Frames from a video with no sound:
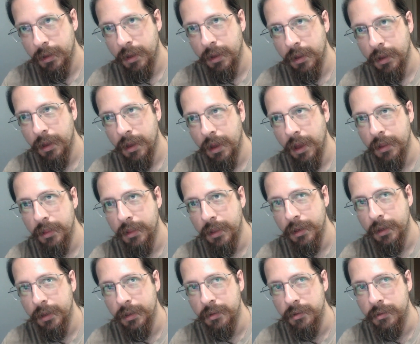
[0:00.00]
uh, I
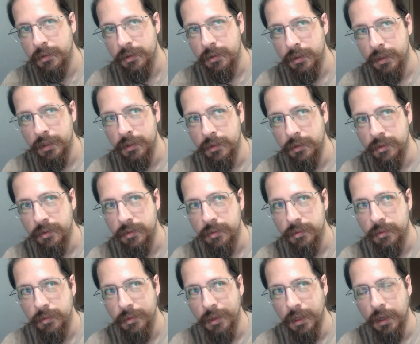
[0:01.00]
think is
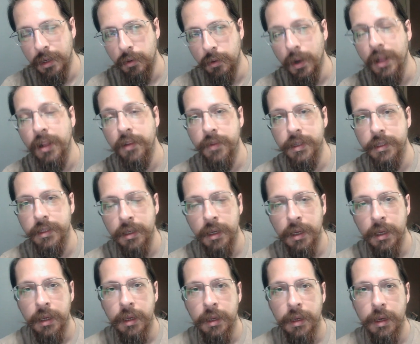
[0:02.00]
is uh, relevant
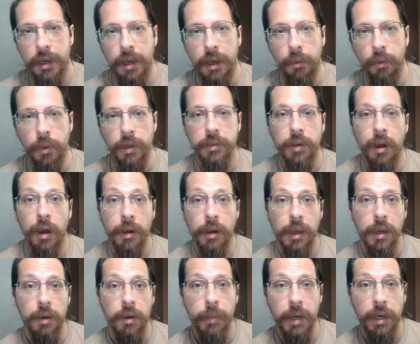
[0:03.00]
uh, when
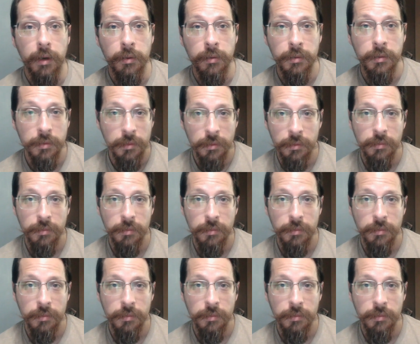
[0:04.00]
talking about